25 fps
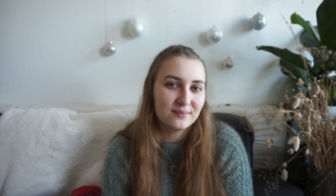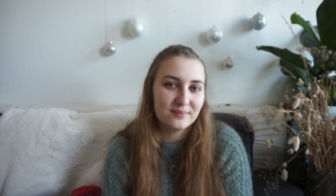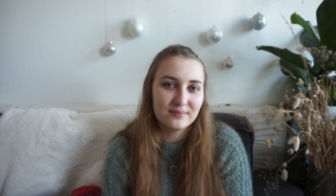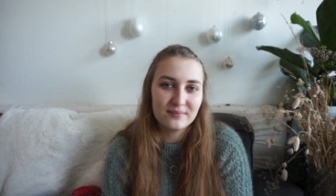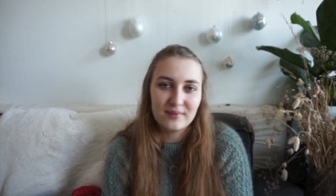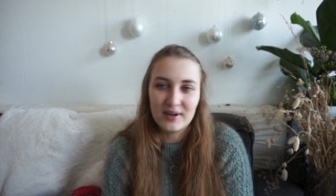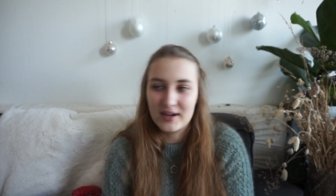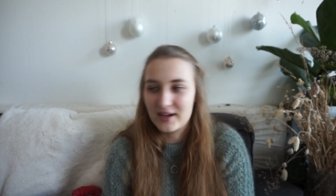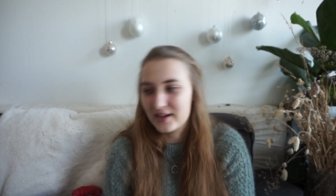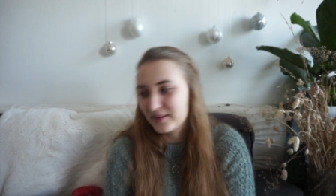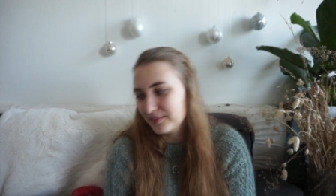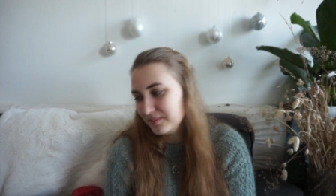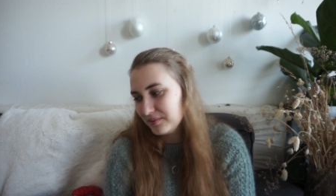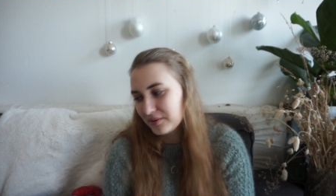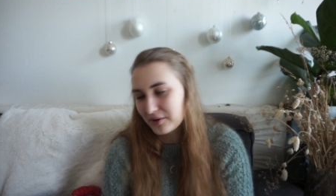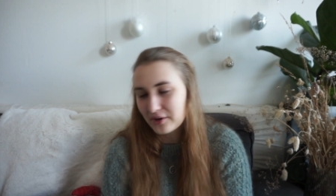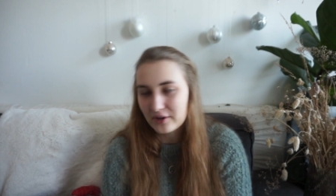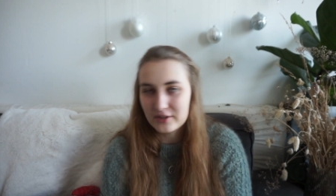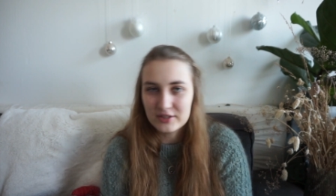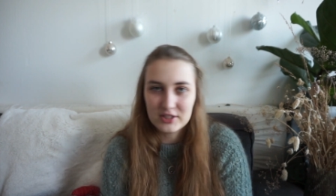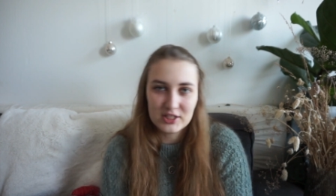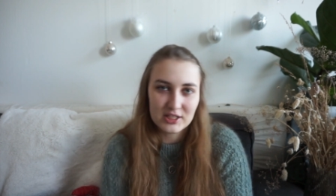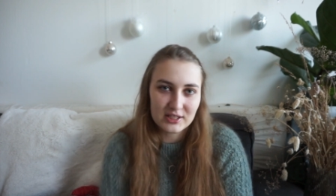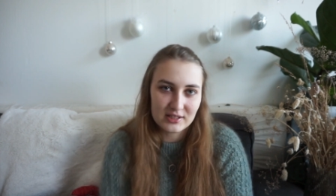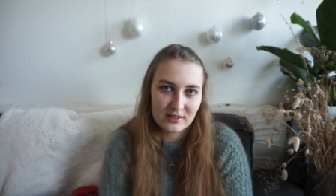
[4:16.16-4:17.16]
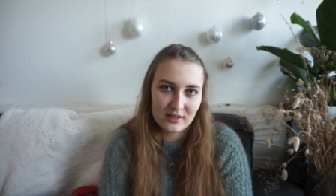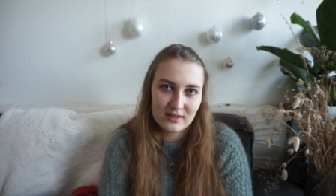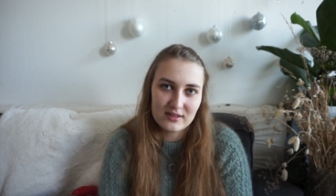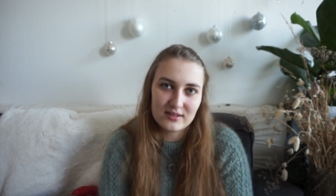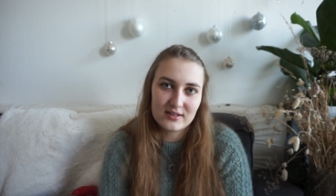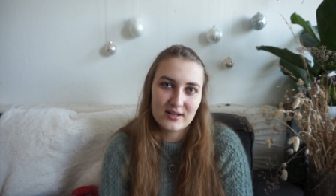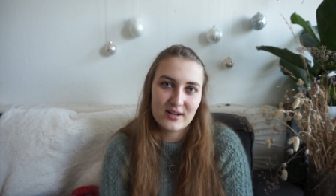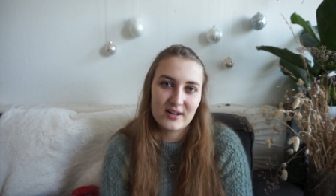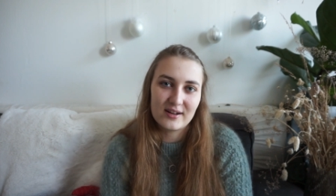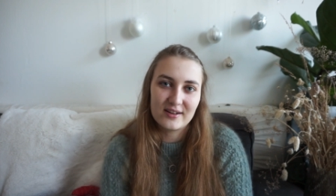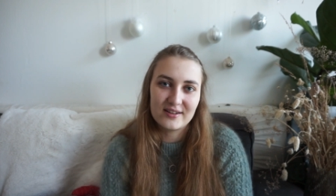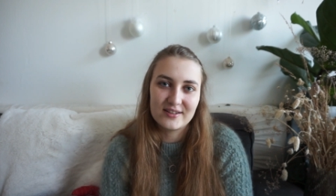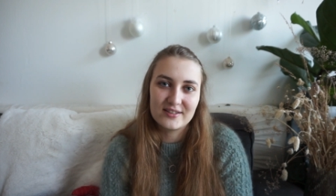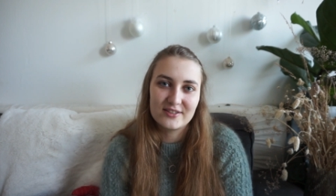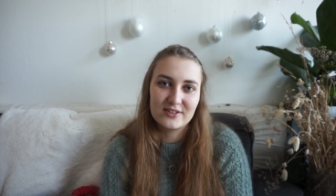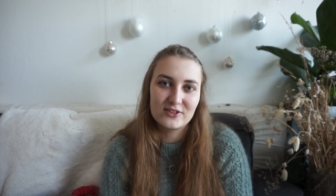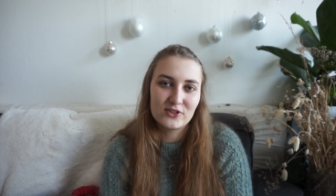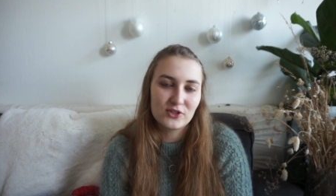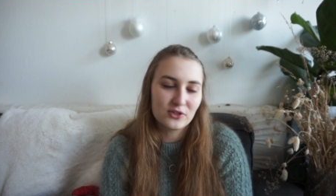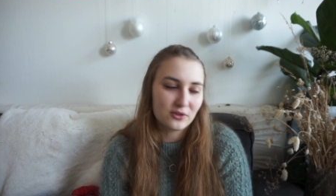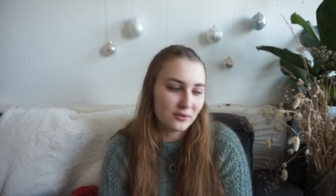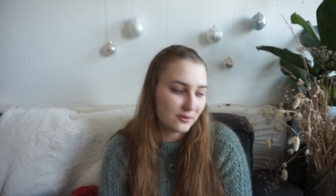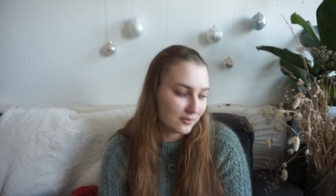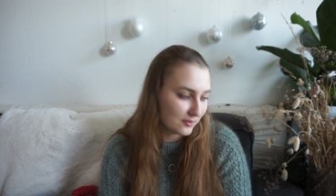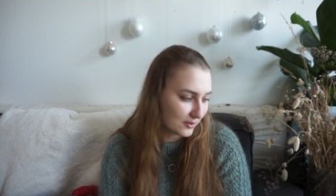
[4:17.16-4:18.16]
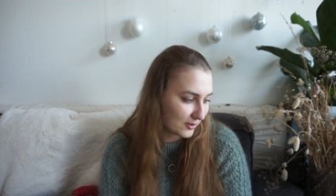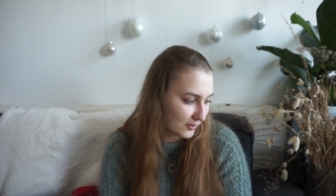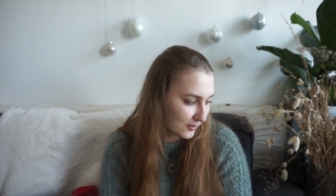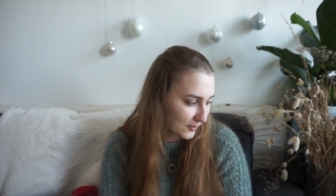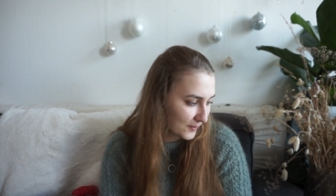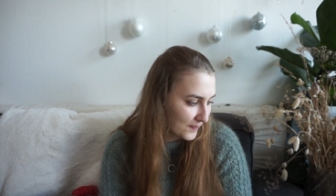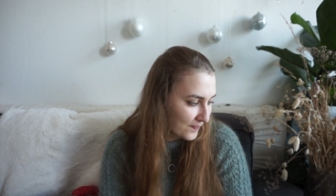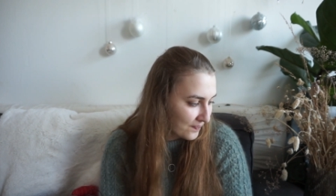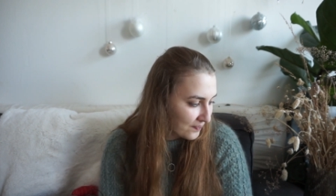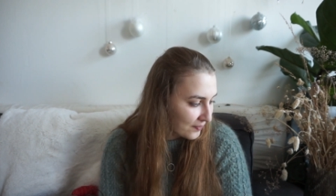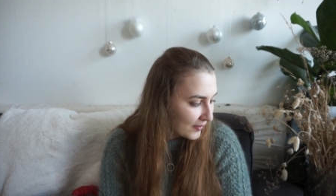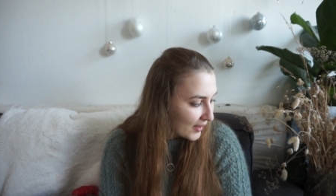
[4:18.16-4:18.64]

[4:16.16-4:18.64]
my projects I show you.